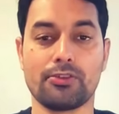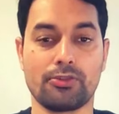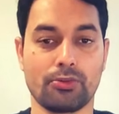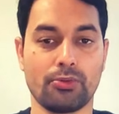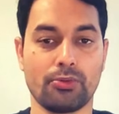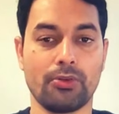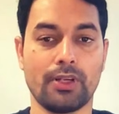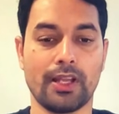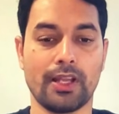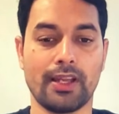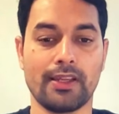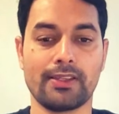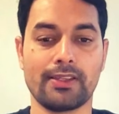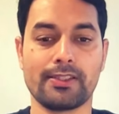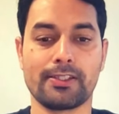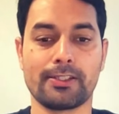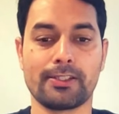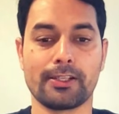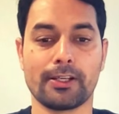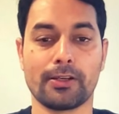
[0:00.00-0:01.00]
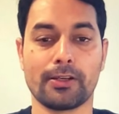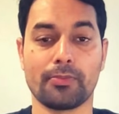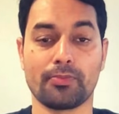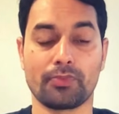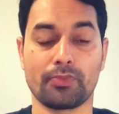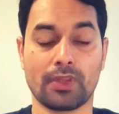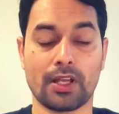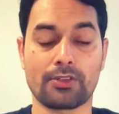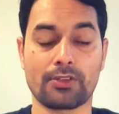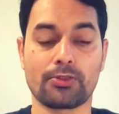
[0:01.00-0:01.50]
Joule is a
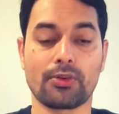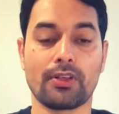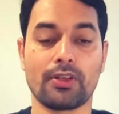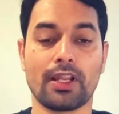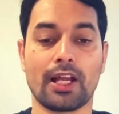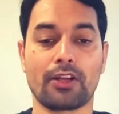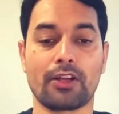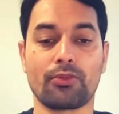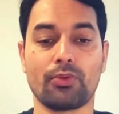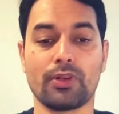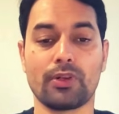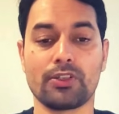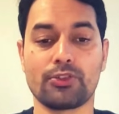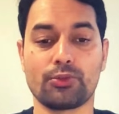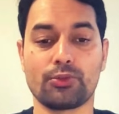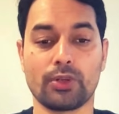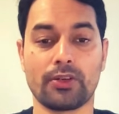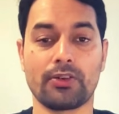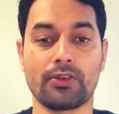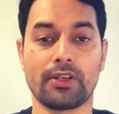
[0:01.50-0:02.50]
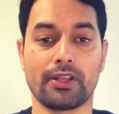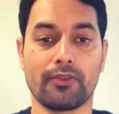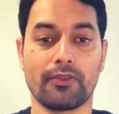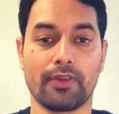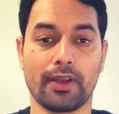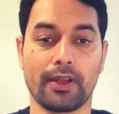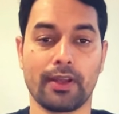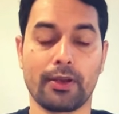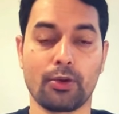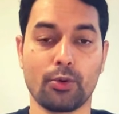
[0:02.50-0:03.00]
natural language generative
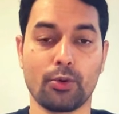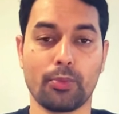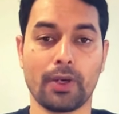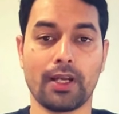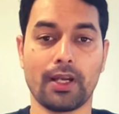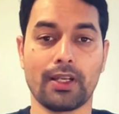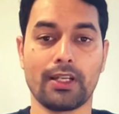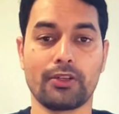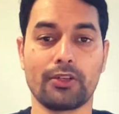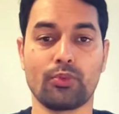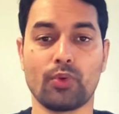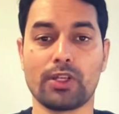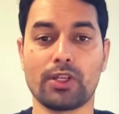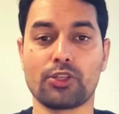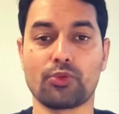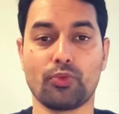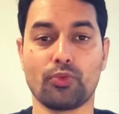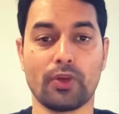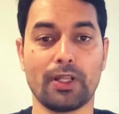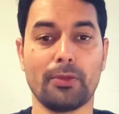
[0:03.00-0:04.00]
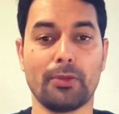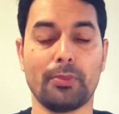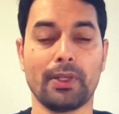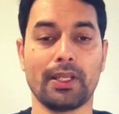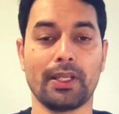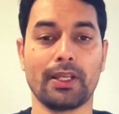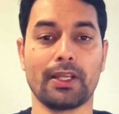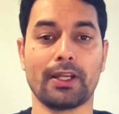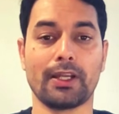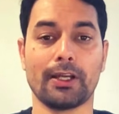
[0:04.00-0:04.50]
AI copilot, which will
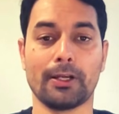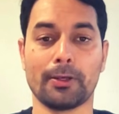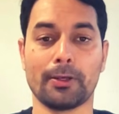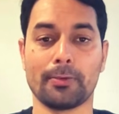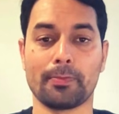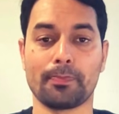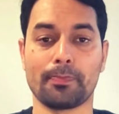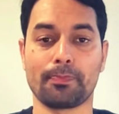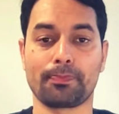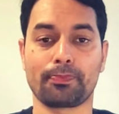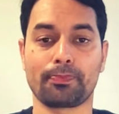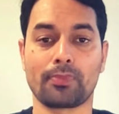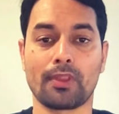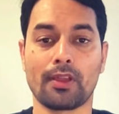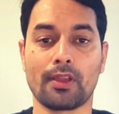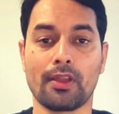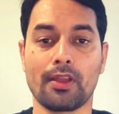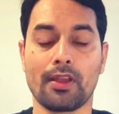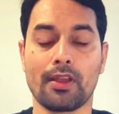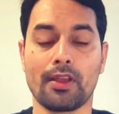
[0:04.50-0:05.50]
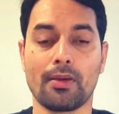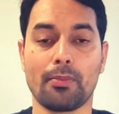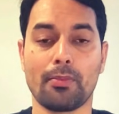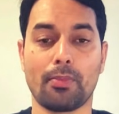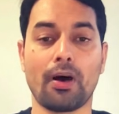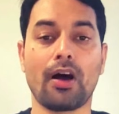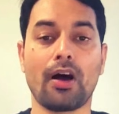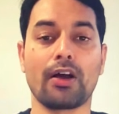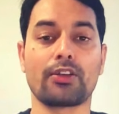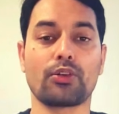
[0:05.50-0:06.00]
be
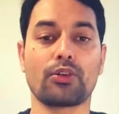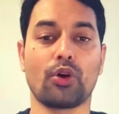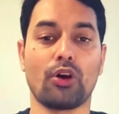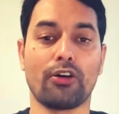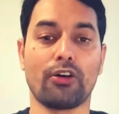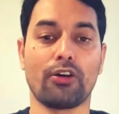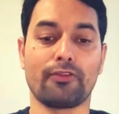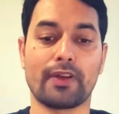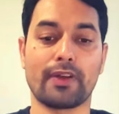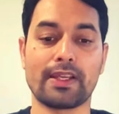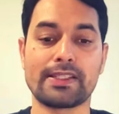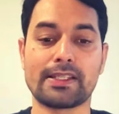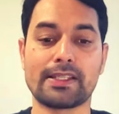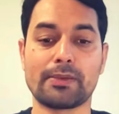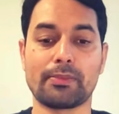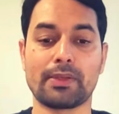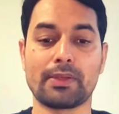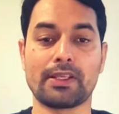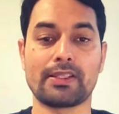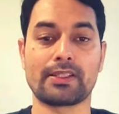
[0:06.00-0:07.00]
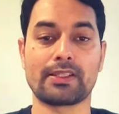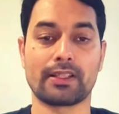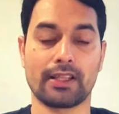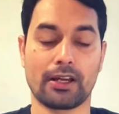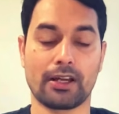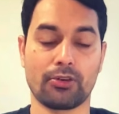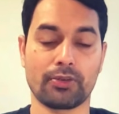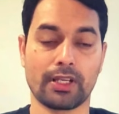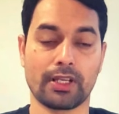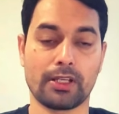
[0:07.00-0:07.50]
part of SAP's
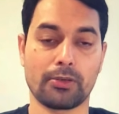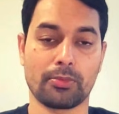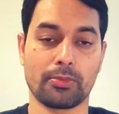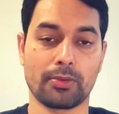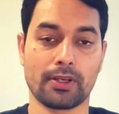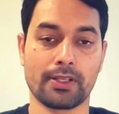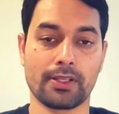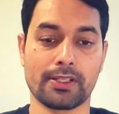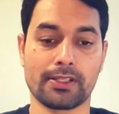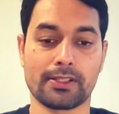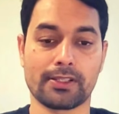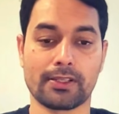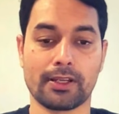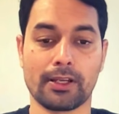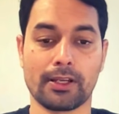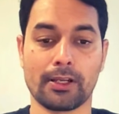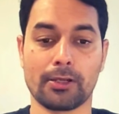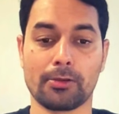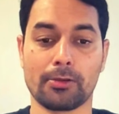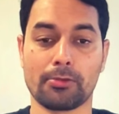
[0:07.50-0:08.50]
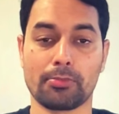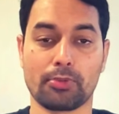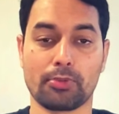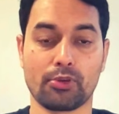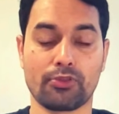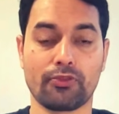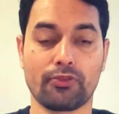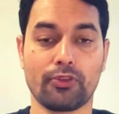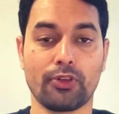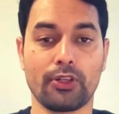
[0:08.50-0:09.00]
cloud enterprise
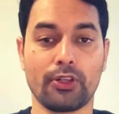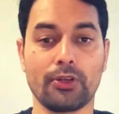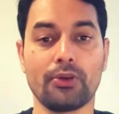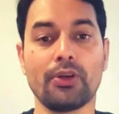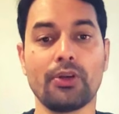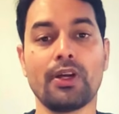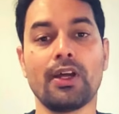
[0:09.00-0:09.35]
portfolio.